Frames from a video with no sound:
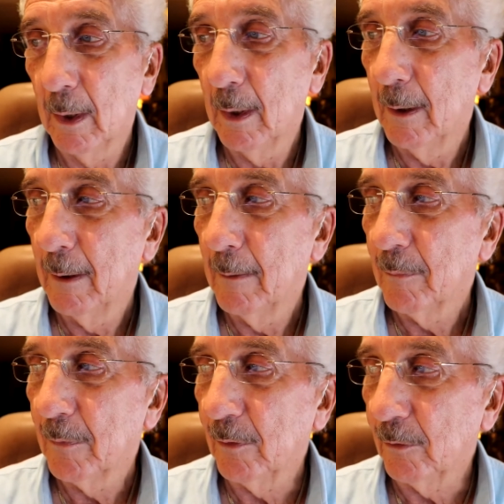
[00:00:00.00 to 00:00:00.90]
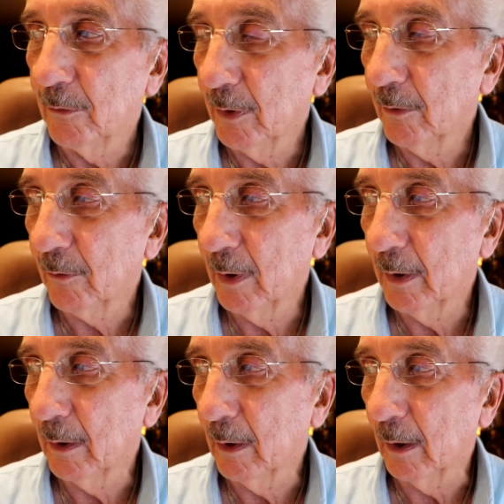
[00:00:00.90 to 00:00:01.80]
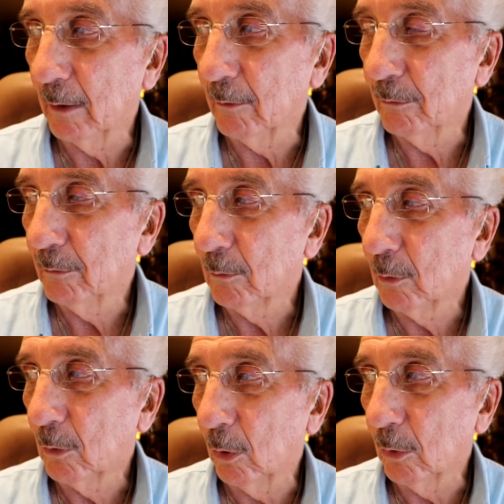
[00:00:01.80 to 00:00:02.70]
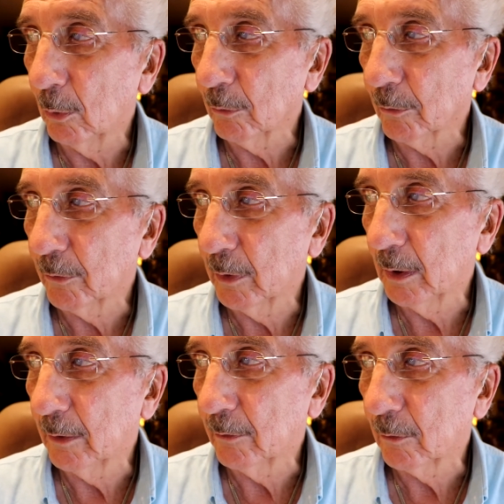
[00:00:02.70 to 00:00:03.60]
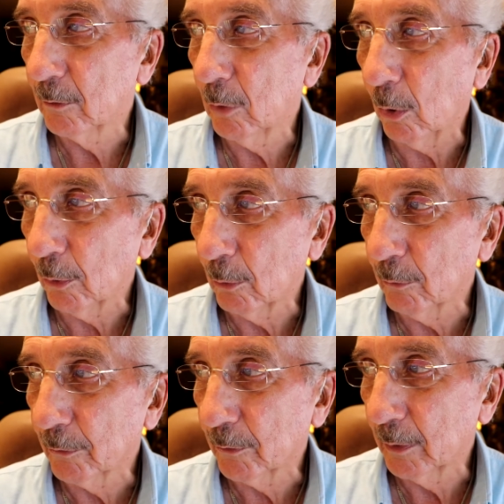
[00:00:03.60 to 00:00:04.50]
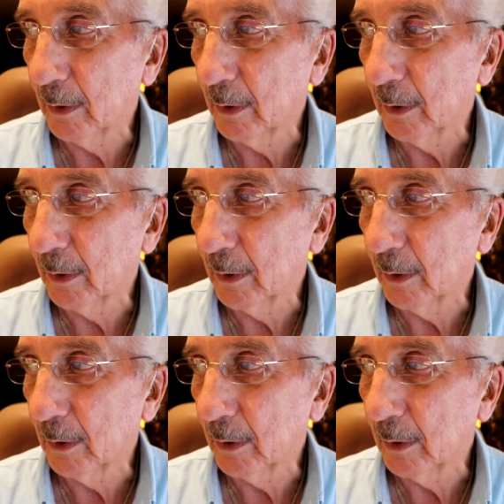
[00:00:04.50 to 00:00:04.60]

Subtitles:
And since then, I've gone overseas, taught overseas.